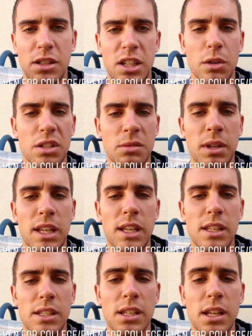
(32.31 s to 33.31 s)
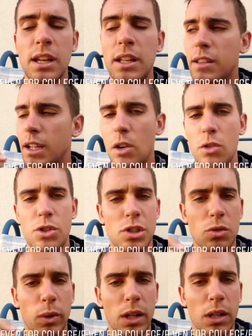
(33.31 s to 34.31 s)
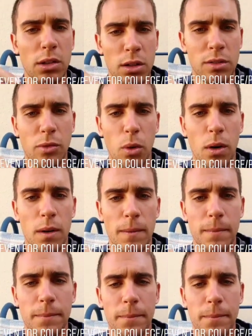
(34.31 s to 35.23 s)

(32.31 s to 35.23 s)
Here are some keys that coaches will look for.